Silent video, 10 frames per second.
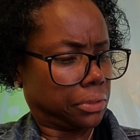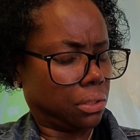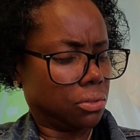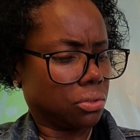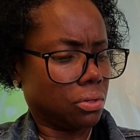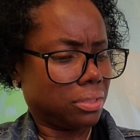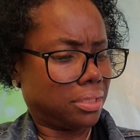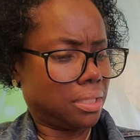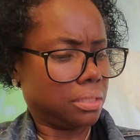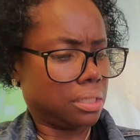Oh, it's called
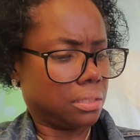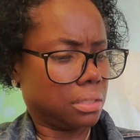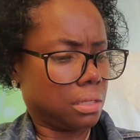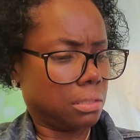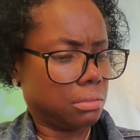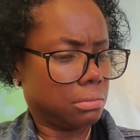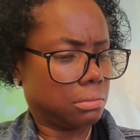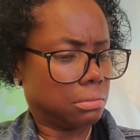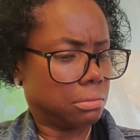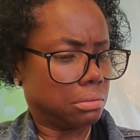tint. That's the color.
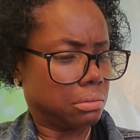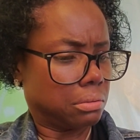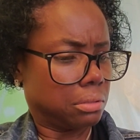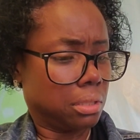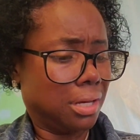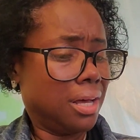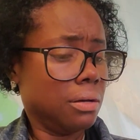I